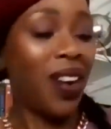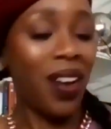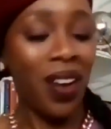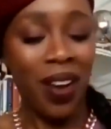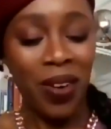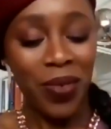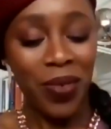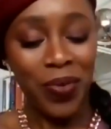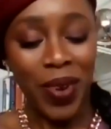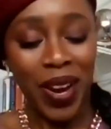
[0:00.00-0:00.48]

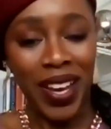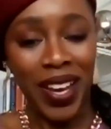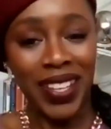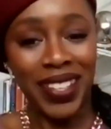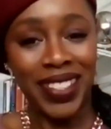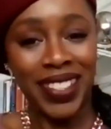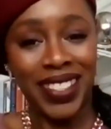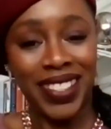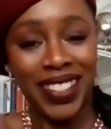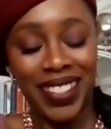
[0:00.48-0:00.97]
All
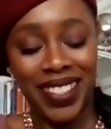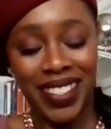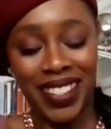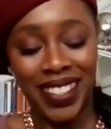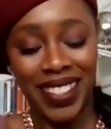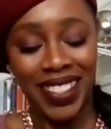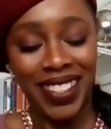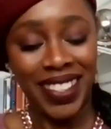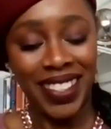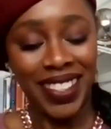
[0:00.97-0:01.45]
right.
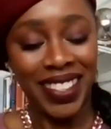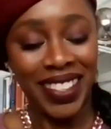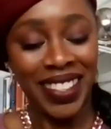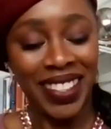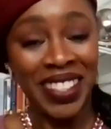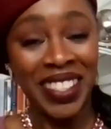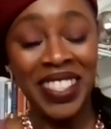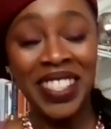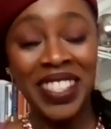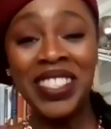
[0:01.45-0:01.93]

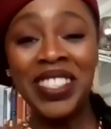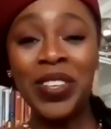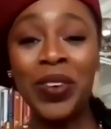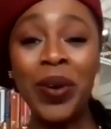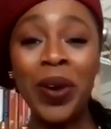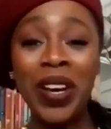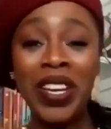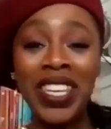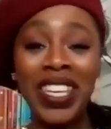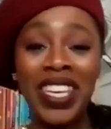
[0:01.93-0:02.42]

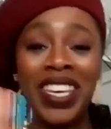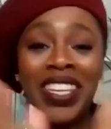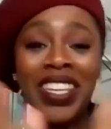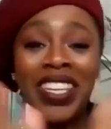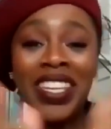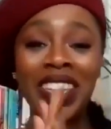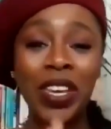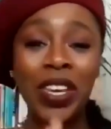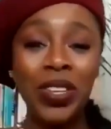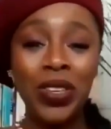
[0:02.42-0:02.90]
So again,
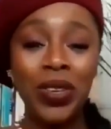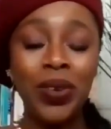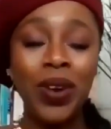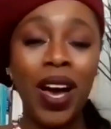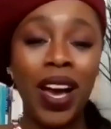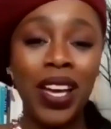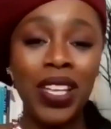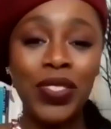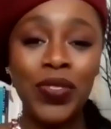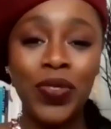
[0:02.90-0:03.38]
thank you
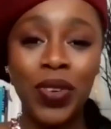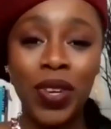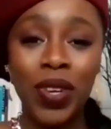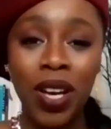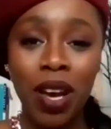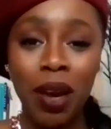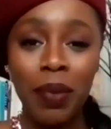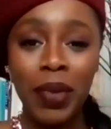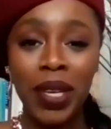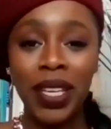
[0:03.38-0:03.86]
guys for
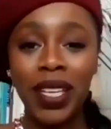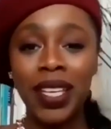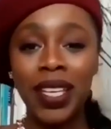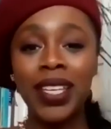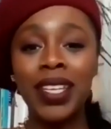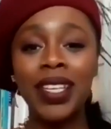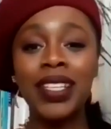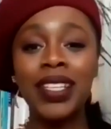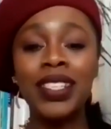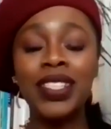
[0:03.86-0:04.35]
coming
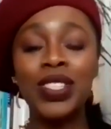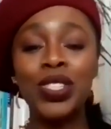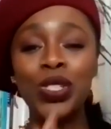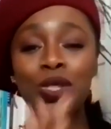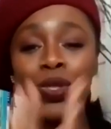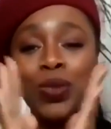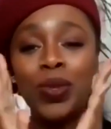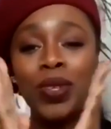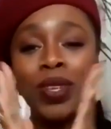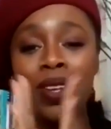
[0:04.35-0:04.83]
in
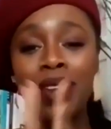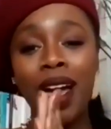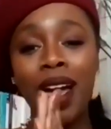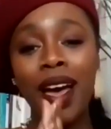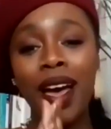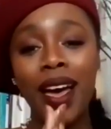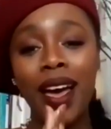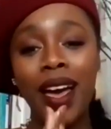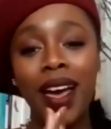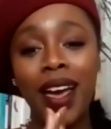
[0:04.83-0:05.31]

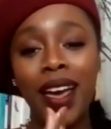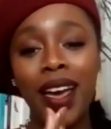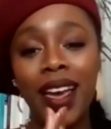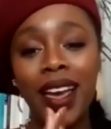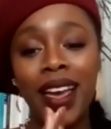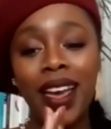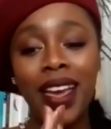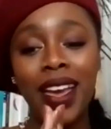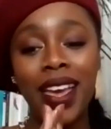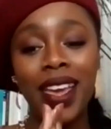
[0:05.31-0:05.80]

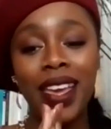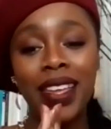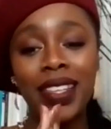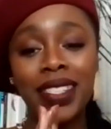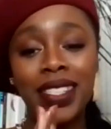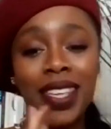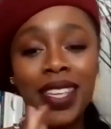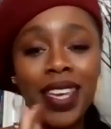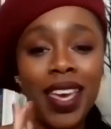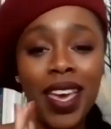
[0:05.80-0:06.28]
tonight.